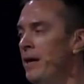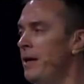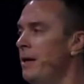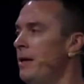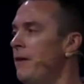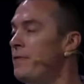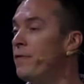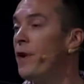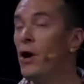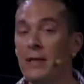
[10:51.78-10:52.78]
If you've
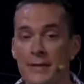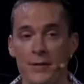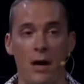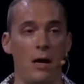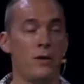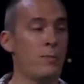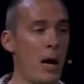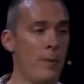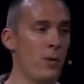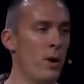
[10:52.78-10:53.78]
heard this song, you've
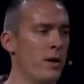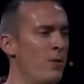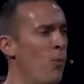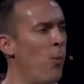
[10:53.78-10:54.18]
probably wondered,